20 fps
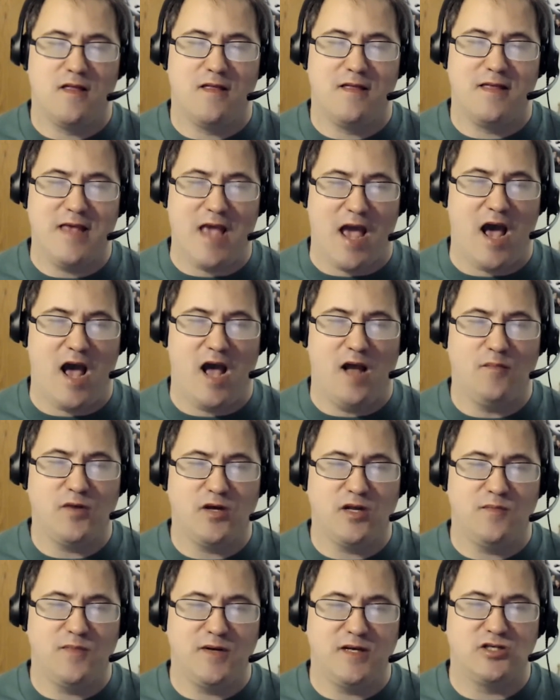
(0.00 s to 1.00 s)
yeah, I'm
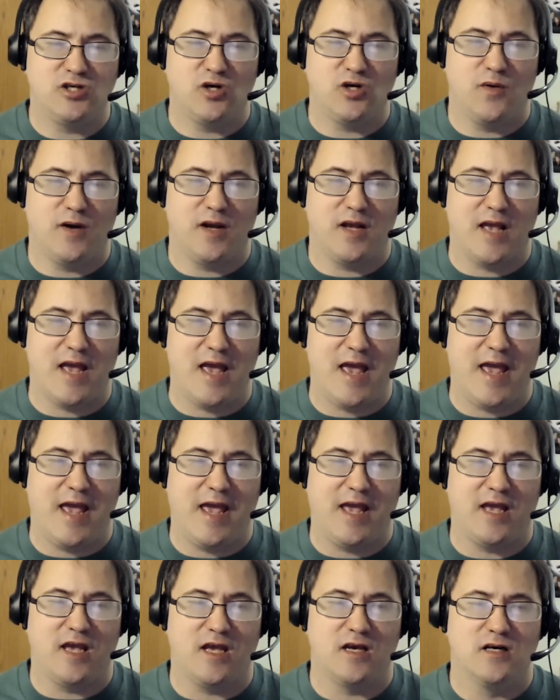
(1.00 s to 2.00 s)
going to be doing
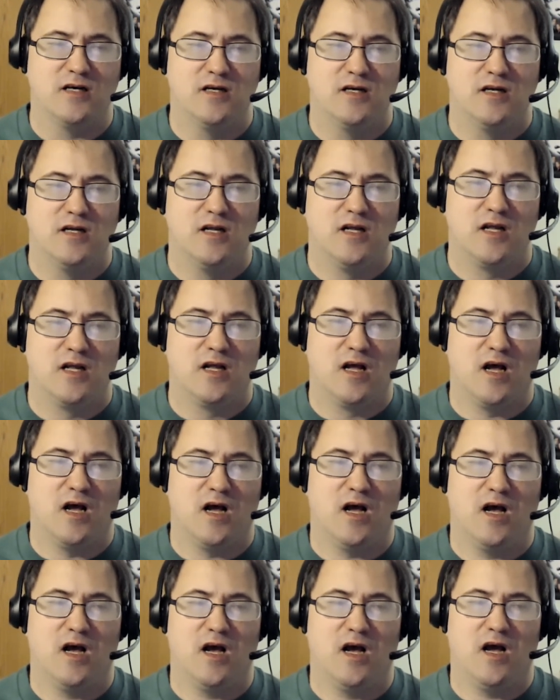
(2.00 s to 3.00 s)
a
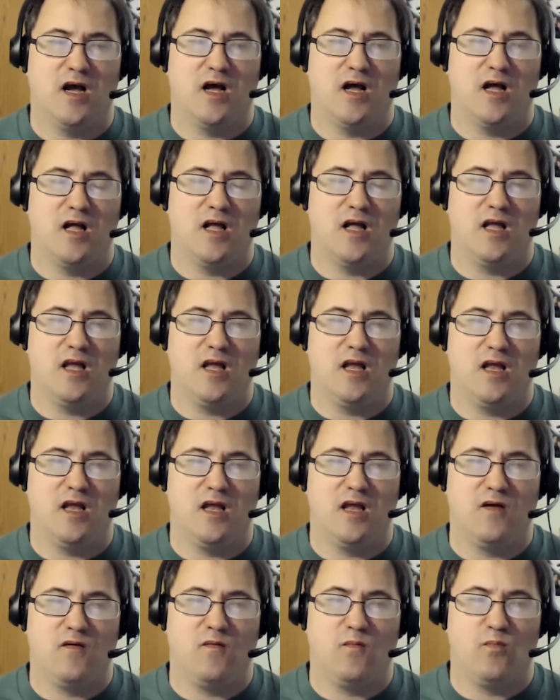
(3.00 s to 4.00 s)
uh,
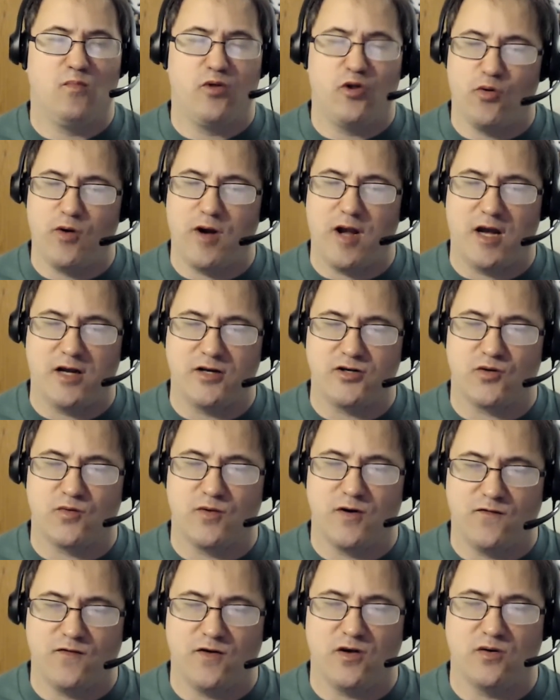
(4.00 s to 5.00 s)
Blu ray Hunter
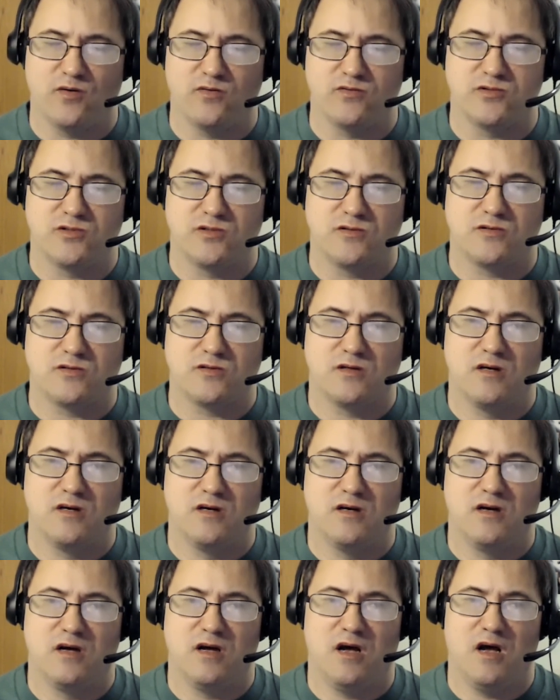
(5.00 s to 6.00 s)
reviews.
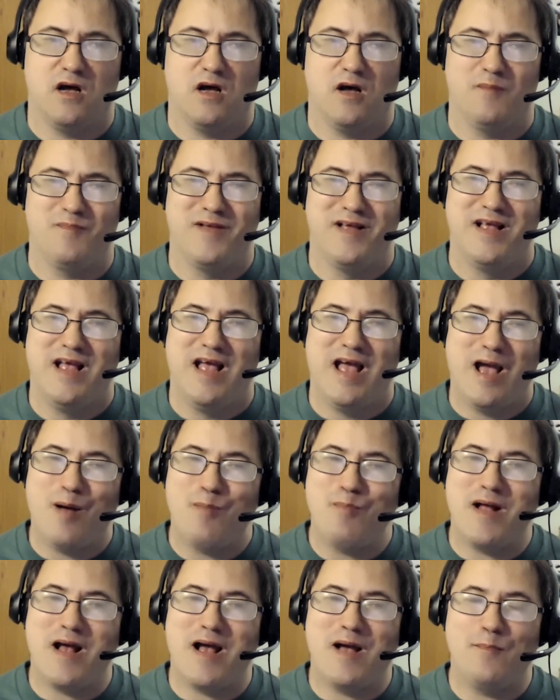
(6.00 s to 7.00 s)
Um,
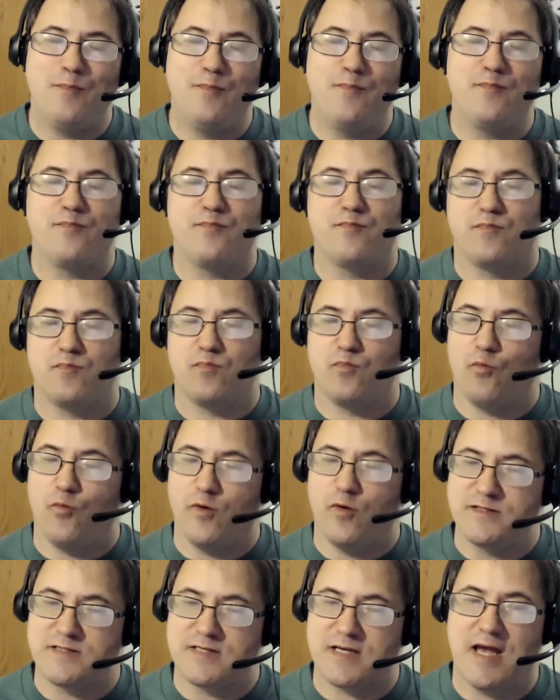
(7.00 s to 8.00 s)
I'm, I'm,
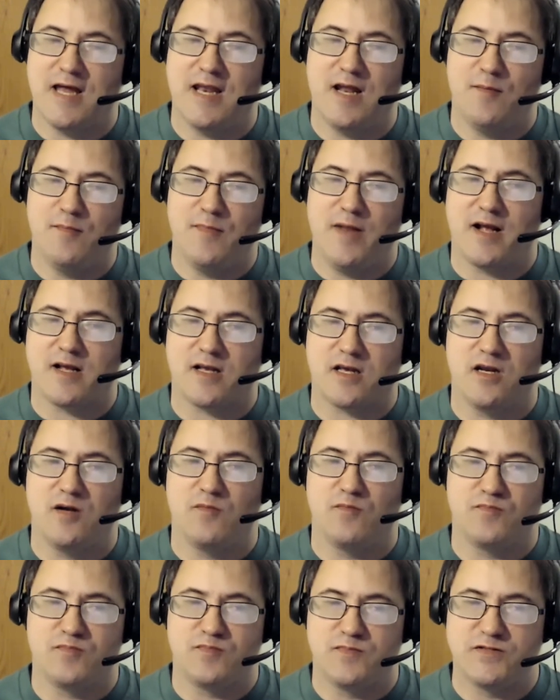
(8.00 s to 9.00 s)
once again, I'm not going
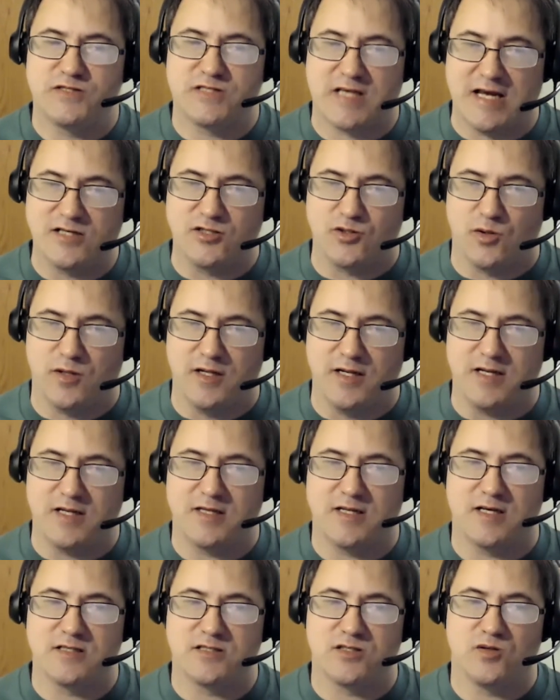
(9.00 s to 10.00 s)
to schedule
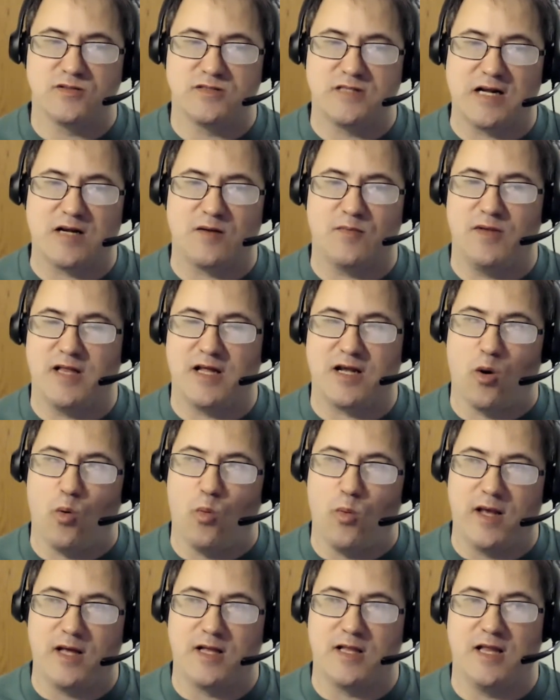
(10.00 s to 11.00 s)
anything. So it's not going to be like a
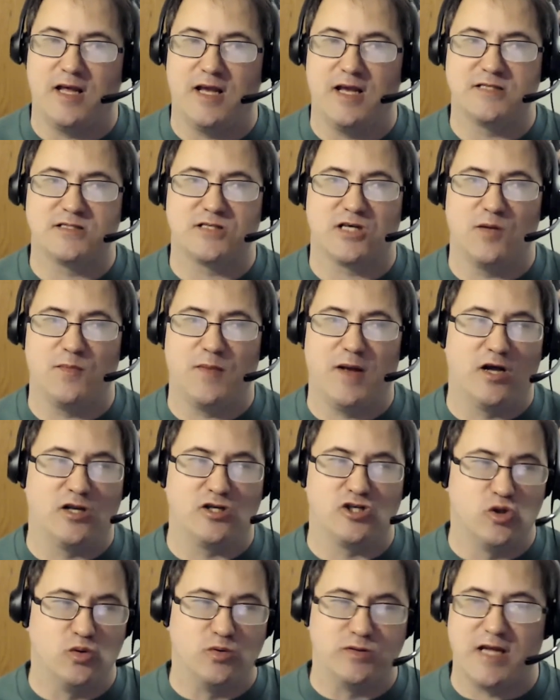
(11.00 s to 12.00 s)
weekly, it's going to be on
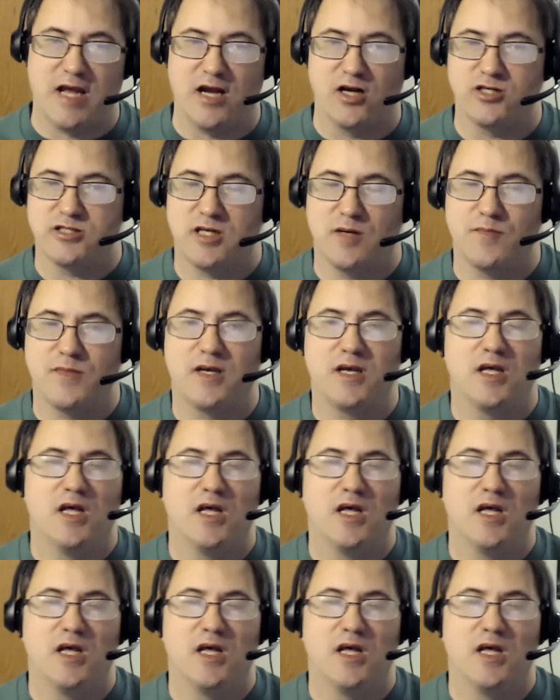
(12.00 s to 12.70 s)
Tuesday or something.